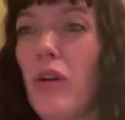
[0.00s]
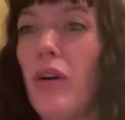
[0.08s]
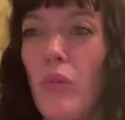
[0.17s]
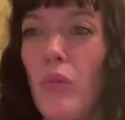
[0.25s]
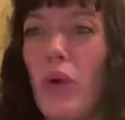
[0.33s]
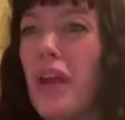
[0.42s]

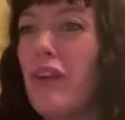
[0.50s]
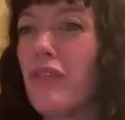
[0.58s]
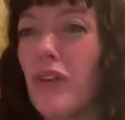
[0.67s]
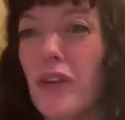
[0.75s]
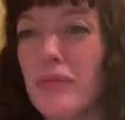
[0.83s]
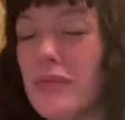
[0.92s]

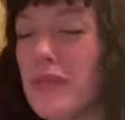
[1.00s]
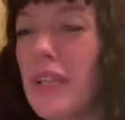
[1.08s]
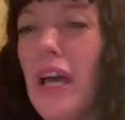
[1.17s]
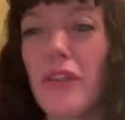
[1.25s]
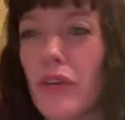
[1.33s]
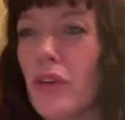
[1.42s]
Whatever
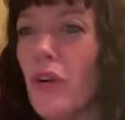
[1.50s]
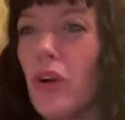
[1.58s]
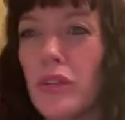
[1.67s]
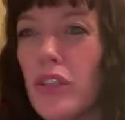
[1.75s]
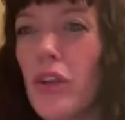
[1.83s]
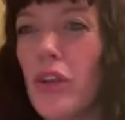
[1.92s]

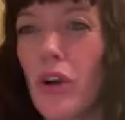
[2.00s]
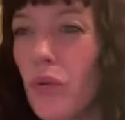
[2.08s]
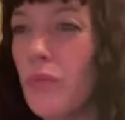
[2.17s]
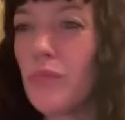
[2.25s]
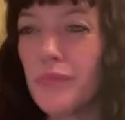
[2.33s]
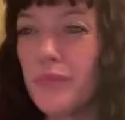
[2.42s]
leather,
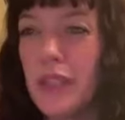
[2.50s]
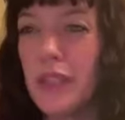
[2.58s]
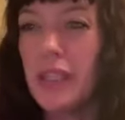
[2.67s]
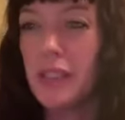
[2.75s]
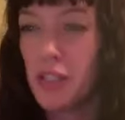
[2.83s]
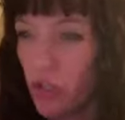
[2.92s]
that
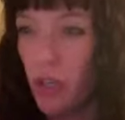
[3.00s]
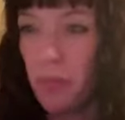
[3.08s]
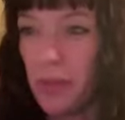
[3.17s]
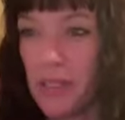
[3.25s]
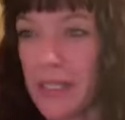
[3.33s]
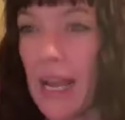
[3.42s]
the stirrup
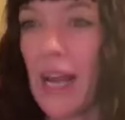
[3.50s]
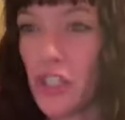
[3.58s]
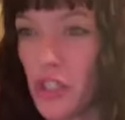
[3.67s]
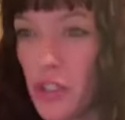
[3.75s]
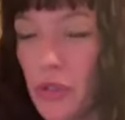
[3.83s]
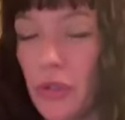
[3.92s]
is
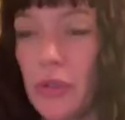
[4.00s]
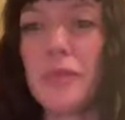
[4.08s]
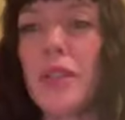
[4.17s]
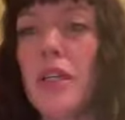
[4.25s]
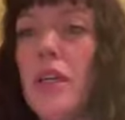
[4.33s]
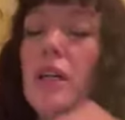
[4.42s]
attached to,
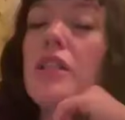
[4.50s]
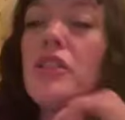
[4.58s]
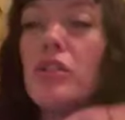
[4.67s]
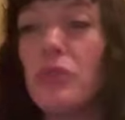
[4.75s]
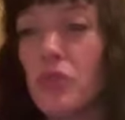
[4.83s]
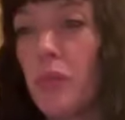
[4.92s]

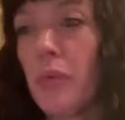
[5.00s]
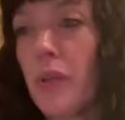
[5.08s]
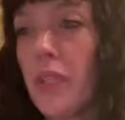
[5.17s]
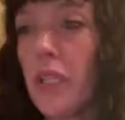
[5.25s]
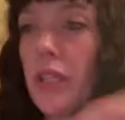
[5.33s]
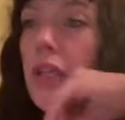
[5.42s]
it's usually
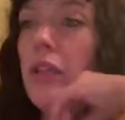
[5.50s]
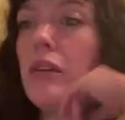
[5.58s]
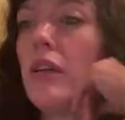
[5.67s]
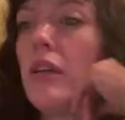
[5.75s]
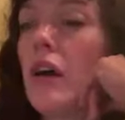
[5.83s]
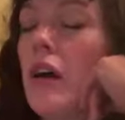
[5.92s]
pretty
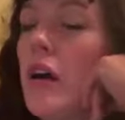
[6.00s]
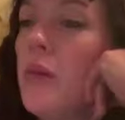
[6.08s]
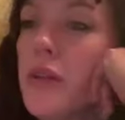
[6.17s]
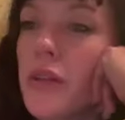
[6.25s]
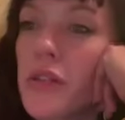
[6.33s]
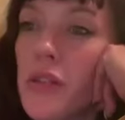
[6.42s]
thin.
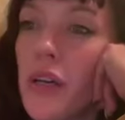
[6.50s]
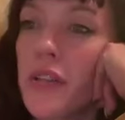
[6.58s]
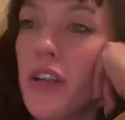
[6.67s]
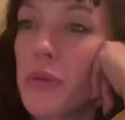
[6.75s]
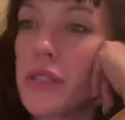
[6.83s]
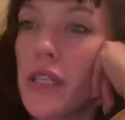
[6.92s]
And there's not
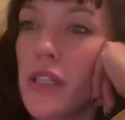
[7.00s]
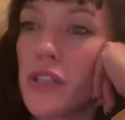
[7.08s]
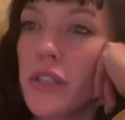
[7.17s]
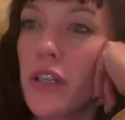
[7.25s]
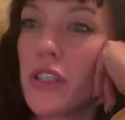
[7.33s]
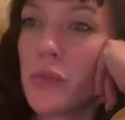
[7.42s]
enough
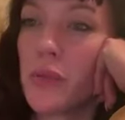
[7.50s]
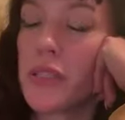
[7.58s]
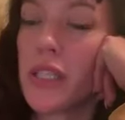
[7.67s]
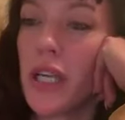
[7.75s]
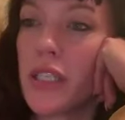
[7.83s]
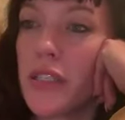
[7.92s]
protection there to
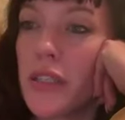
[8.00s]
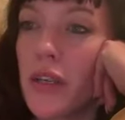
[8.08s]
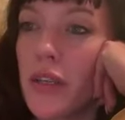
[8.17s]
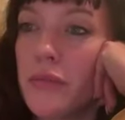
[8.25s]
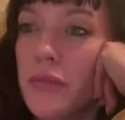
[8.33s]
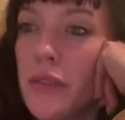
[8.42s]
protect their